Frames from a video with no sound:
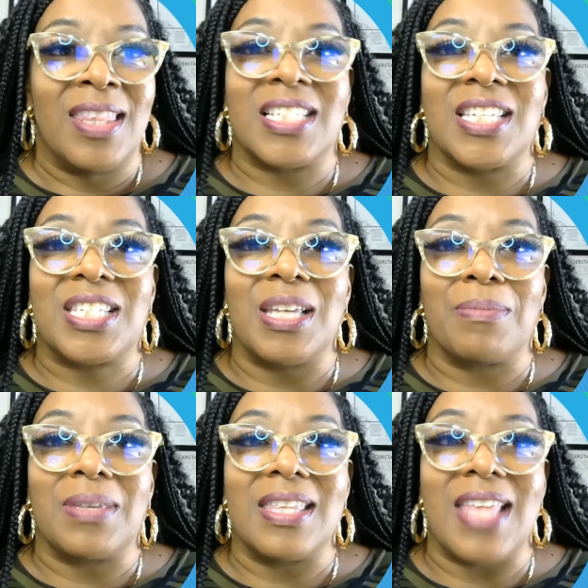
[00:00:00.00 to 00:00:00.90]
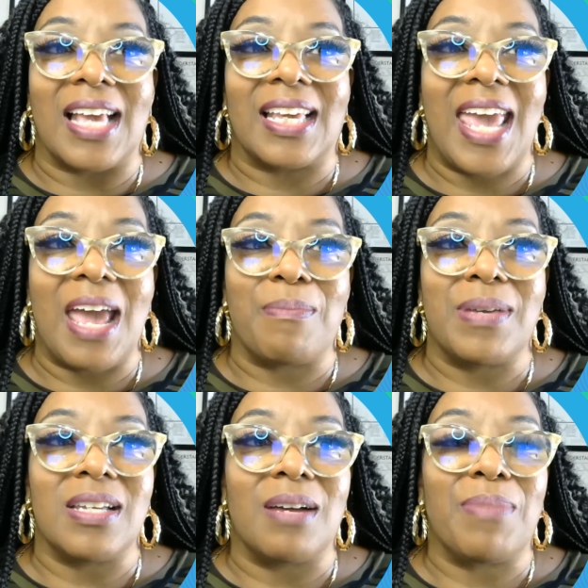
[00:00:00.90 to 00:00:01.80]
this is something that can't
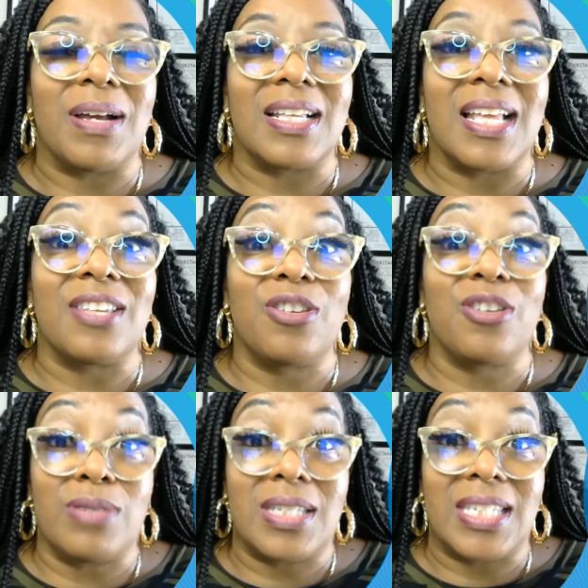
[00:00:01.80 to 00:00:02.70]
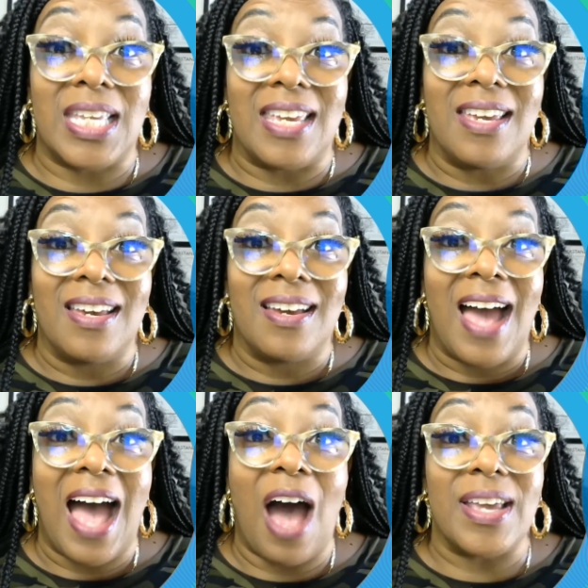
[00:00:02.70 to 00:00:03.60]
be done, but you see
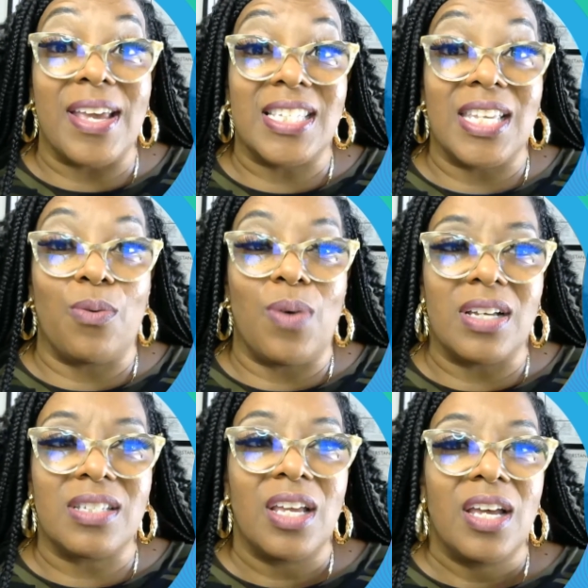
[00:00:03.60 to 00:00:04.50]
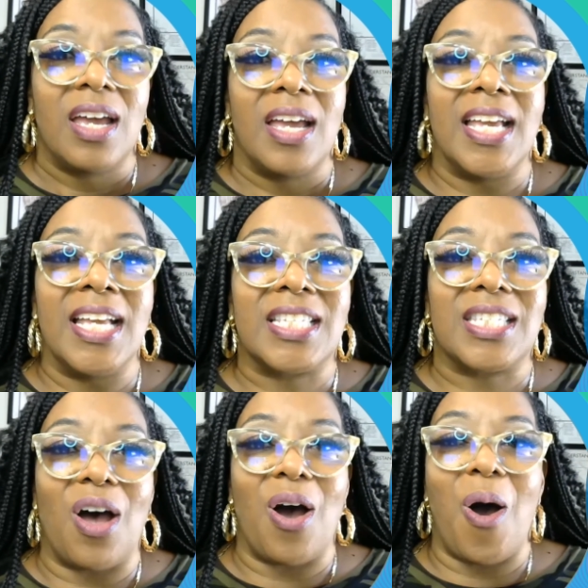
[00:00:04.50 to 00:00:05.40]
how easy it was.
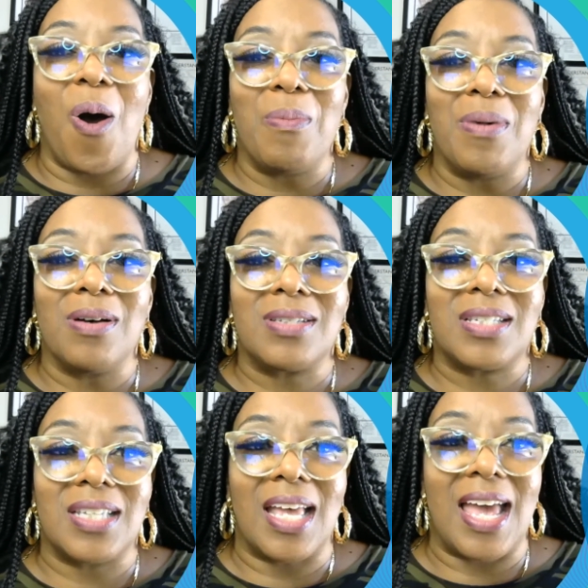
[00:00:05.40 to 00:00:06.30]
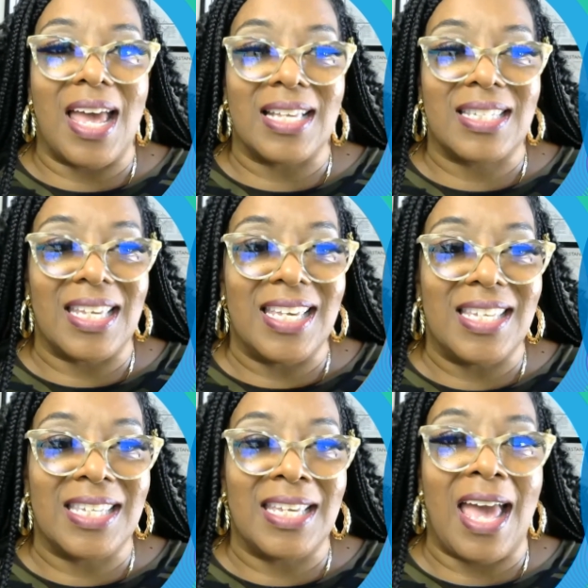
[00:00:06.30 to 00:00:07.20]
It's almost as
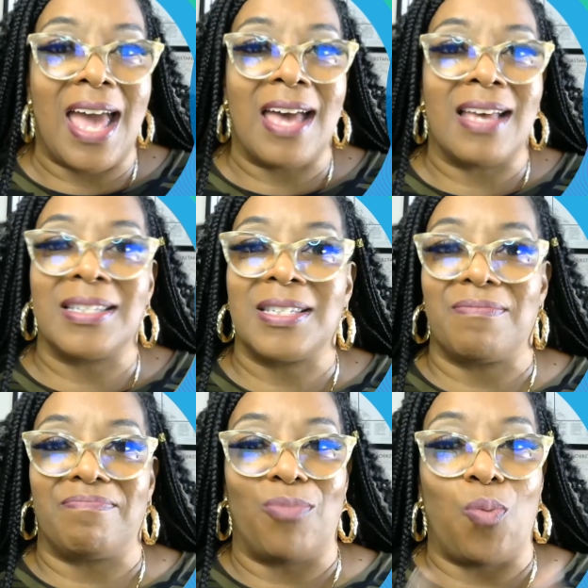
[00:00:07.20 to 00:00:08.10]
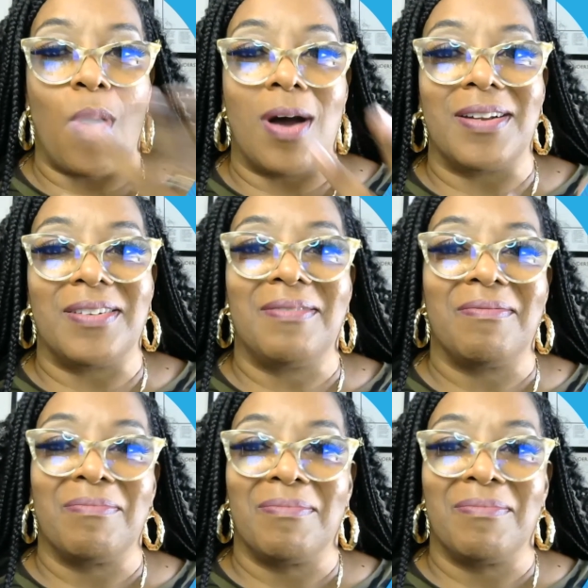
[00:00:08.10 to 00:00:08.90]
easy as 1,